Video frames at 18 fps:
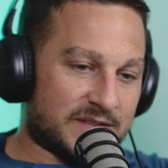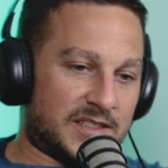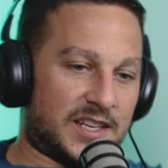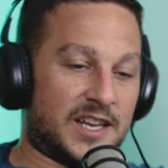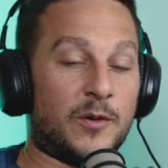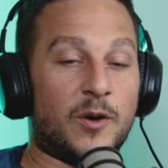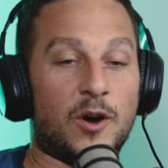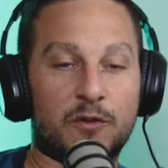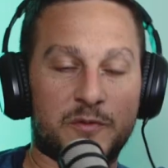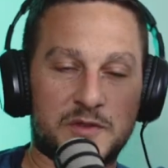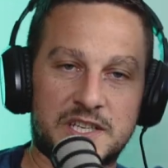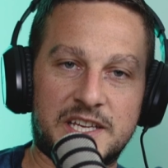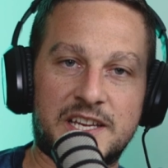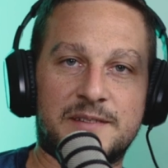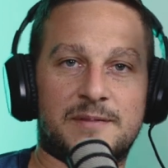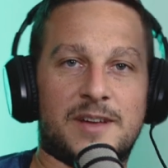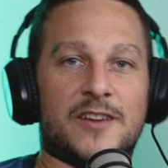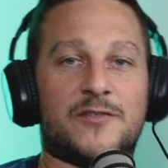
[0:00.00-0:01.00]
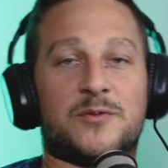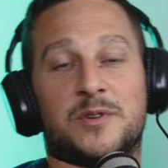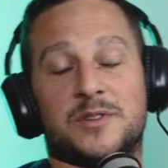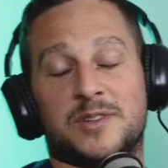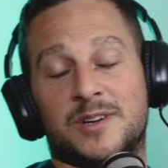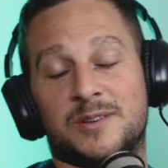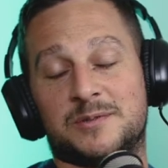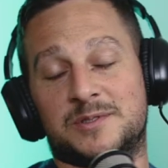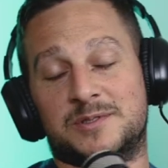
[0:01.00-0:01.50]
obviously everyone
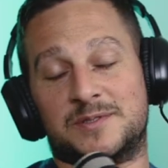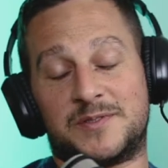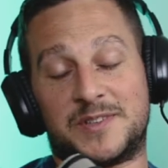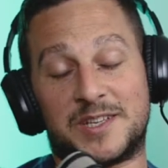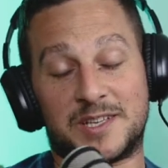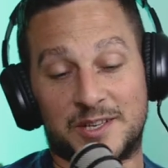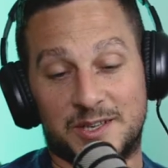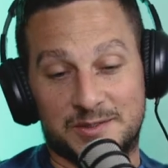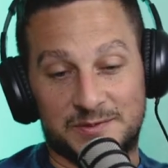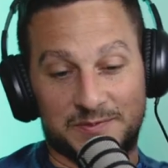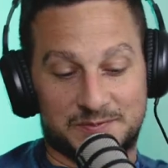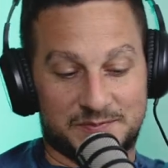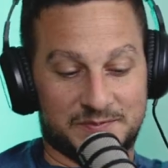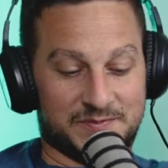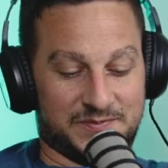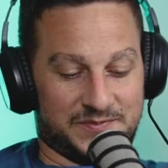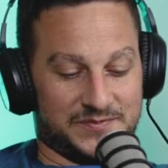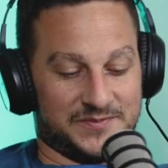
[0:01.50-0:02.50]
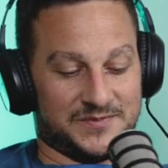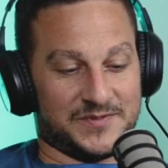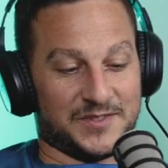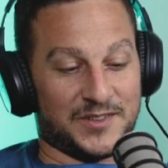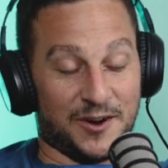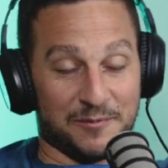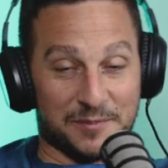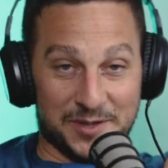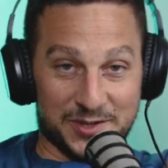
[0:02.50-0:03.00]
knows. If you didn't know,
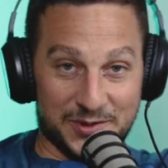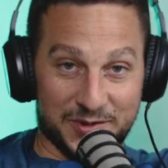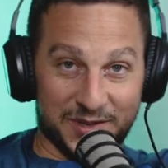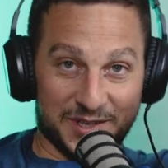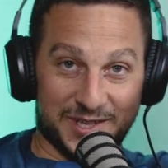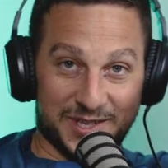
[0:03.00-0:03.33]
I've been doing a